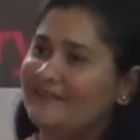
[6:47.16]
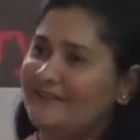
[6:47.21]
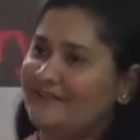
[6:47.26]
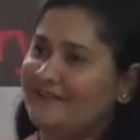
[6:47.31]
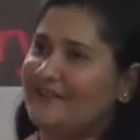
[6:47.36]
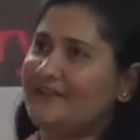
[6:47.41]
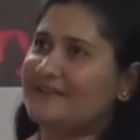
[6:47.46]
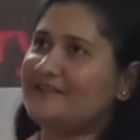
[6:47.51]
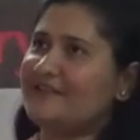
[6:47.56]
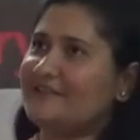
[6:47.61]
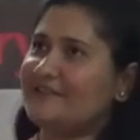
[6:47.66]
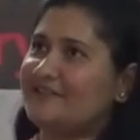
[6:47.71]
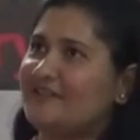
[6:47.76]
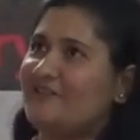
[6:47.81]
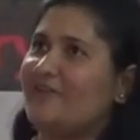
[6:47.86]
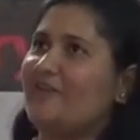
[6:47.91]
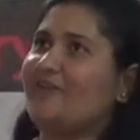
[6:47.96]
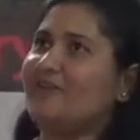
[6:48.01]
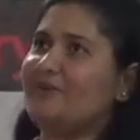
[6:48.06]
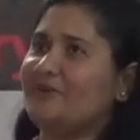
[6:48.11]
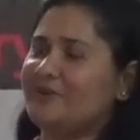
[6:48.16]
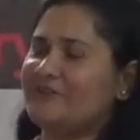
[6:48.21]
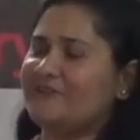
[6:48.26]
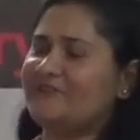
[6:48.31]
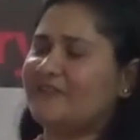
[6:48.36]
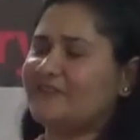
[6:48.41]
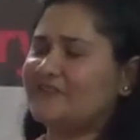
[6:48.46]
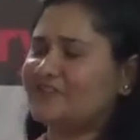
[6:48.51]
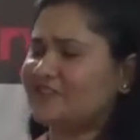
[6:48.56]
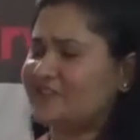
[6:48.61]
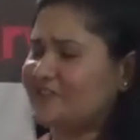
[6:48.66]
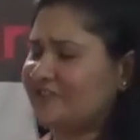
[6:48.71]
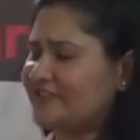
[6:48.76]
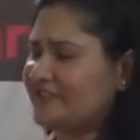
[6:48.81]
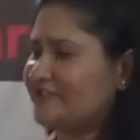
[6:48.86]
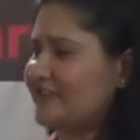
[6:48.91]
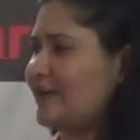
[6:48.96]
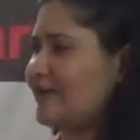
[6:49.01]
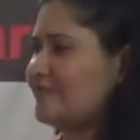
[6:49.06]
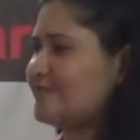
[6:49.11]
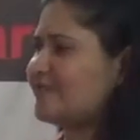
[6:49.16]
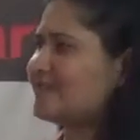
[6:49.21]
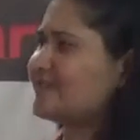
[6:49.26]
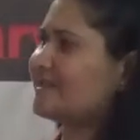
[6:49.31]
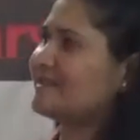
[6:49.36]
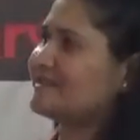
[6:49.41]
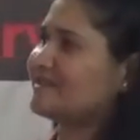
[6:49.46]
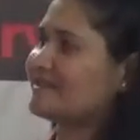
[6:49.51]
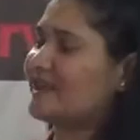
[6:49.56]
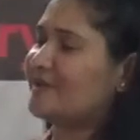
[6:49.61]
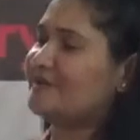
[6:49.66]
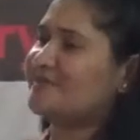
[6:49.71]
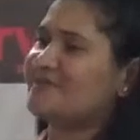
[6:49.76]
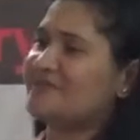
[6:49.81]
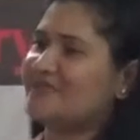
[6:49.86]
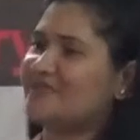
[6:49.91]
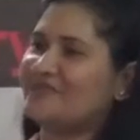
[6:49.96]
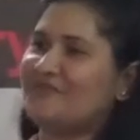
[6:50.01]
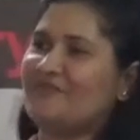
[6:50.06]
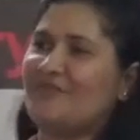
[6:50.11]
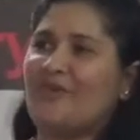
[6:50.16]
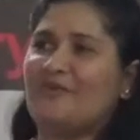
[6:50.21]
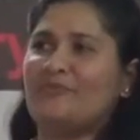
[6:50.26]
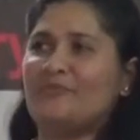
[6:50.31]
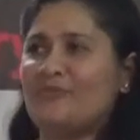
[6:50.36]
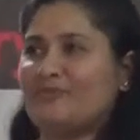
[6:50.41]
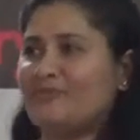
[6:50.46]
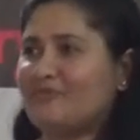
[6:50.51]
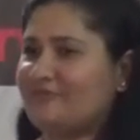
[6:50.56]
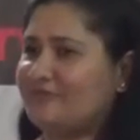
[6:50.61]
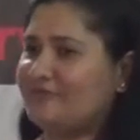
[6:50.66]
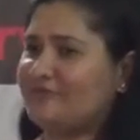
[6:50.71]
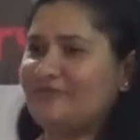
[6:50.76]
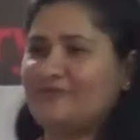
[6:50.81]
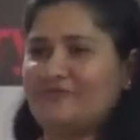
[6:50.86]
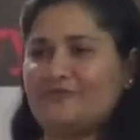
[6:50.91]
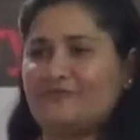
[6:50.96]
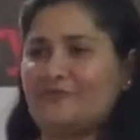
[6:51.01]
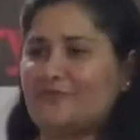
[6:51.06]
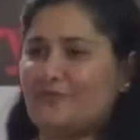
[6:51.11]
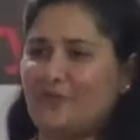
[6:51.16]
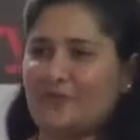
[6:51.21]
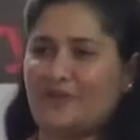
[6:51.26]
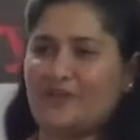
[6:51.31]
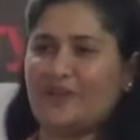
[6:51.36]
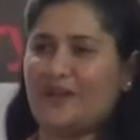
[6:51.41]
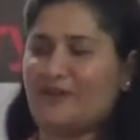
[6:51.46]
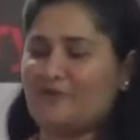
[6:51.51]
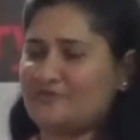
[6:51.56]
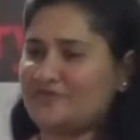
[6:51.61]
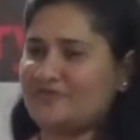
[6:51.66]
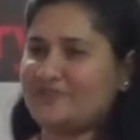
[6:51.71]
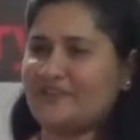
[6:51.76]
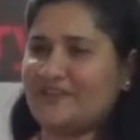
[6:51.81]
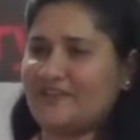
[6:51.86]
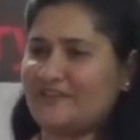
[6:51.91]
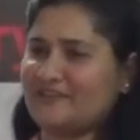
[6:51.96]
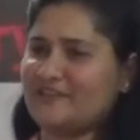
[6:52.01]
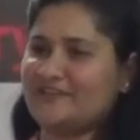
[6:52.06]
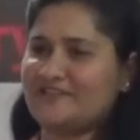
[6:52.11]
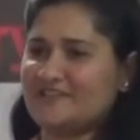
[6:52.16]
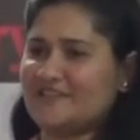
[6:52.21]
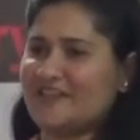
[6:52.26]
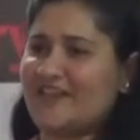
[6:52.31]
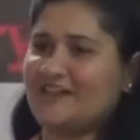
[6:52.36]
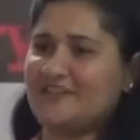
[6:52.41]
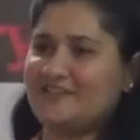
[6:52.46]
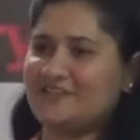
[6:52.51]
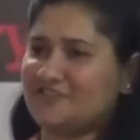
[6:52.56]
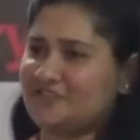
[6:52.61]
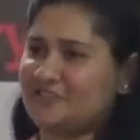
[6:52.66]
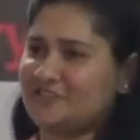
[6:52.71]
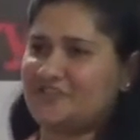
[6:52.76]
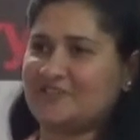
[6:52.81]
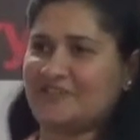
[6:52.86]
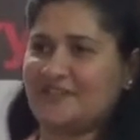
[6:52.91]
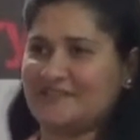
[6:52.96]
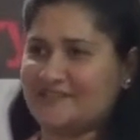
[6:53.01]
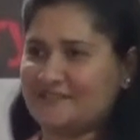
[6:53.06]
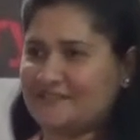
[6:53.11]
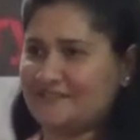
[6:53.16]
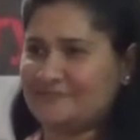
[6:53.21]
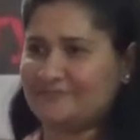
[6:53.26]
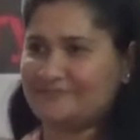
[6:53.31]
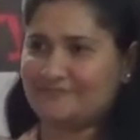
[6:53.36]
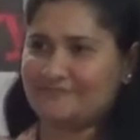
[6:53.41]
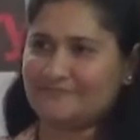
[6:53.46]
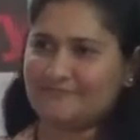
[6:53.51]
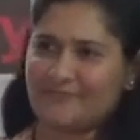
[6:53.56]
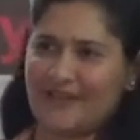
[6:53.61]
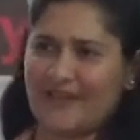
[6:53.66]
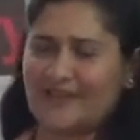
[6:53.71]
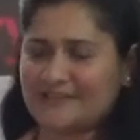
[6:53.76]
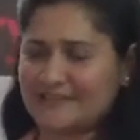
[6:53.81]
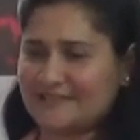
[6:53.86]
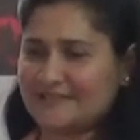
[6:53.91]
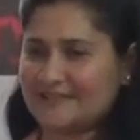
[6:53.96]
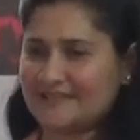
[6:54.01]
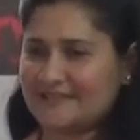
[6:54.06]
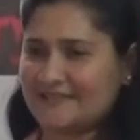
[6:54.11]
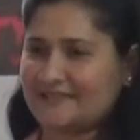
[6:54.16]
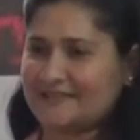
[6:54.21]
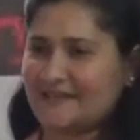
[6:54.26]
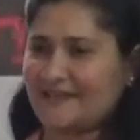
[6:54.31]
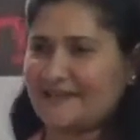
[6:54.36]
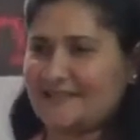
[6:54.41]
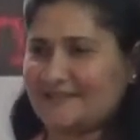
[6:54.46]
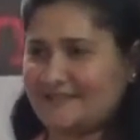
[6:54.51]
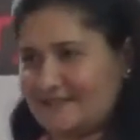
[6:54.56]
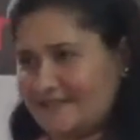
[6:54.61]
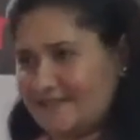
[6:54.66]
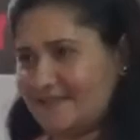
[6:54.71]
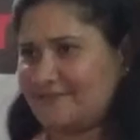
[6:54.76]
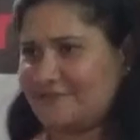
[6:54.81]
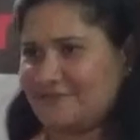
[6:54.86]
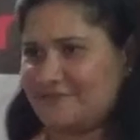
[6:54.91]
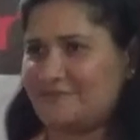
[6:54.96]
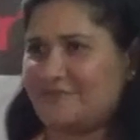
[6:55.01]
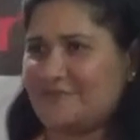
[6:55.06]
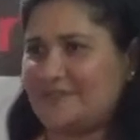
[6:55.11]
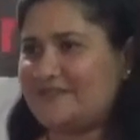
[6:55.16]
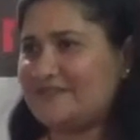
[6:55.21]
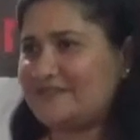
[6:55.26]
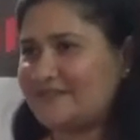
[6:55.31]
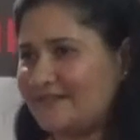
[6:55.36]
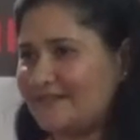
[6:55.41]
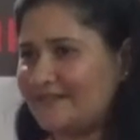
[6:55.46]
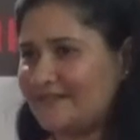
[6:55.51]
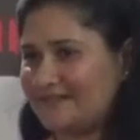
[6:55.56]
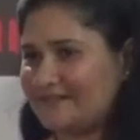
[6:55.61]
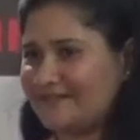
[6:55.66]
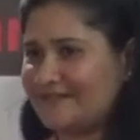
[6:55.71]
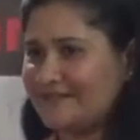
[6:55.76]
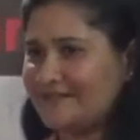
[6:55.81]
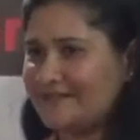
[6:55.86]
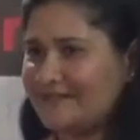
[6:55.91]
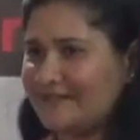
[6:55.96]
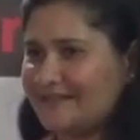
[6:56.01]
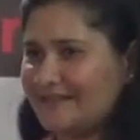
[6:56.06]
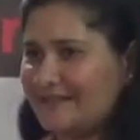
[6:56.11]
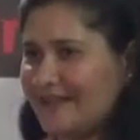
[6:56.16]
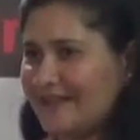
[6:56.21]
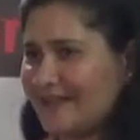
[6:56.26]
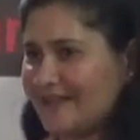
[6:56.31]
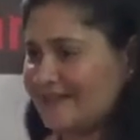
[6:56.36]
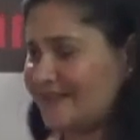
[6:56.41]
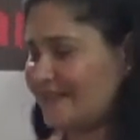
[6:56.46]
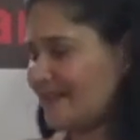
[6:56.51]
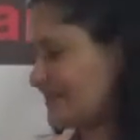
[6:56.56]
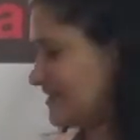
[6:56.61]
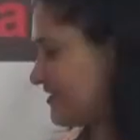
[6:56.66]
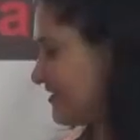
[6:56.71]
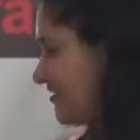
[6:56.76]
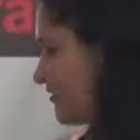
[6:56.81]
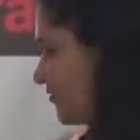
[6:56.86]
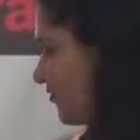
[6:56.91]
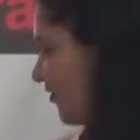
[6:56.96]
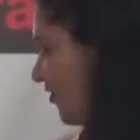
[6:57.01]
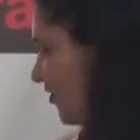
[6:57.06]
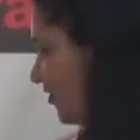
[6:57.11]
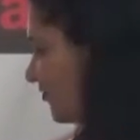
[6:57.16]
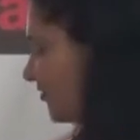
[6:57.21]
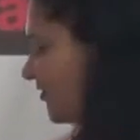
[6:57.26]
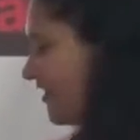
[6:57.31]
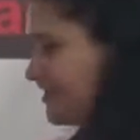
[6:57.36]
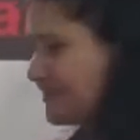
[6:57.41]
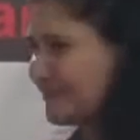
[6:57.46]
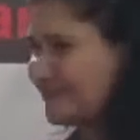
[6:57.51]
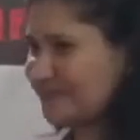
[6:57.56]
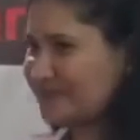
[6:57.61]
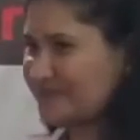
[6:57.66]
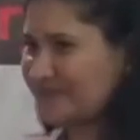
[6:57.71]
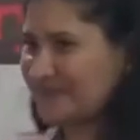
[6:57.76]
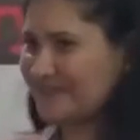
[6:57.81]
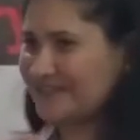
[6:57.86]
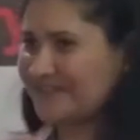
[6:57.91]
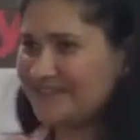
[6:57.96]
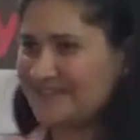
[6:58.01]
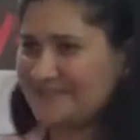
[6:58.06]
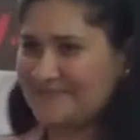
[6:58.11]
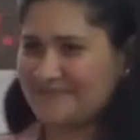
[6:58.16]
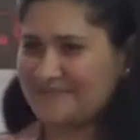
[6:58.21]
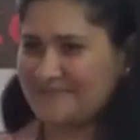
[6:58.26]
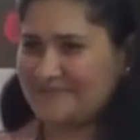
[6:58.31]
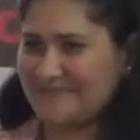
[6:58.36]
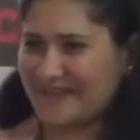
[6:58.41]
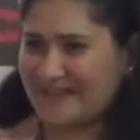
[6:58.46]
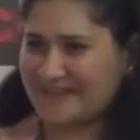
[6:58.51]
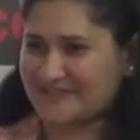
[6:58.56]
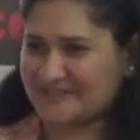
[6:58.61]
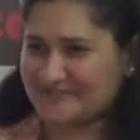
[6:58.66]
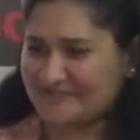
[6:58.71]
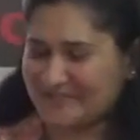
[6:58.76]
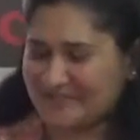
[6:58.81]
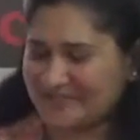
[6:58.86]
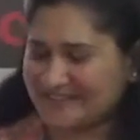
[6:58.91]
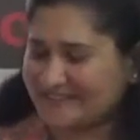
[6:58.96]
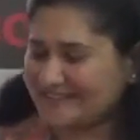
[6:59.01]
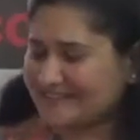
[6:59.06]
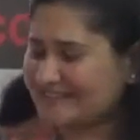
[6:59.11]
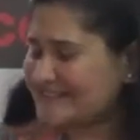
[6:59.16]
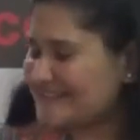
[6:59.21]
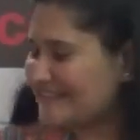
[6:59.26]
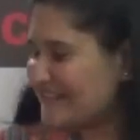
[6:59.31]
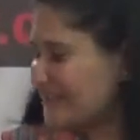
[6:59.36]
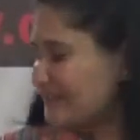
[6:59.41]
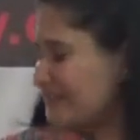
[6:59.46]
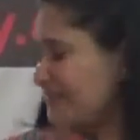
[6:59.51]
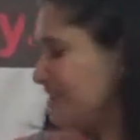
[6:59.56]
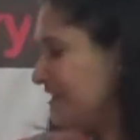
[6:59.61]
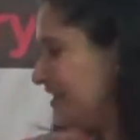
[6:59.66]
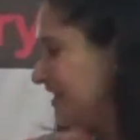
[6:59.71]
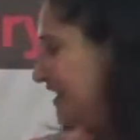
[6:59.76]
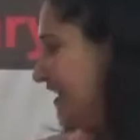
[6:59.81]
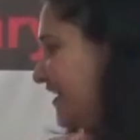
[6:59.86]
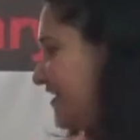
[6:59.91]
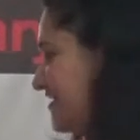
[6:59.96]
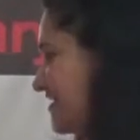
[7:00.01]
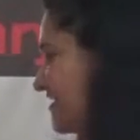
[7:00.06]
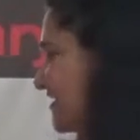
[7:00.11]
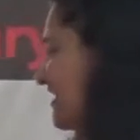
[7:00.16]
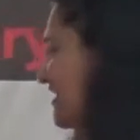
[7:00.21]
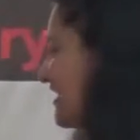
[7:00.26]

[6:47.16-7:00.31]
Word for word: right? And the call to adventure in Ram's case comes in the form of going out there. He's challenged and he marries Sita and wins her as a so-called prize of the matrimonial ceremony. And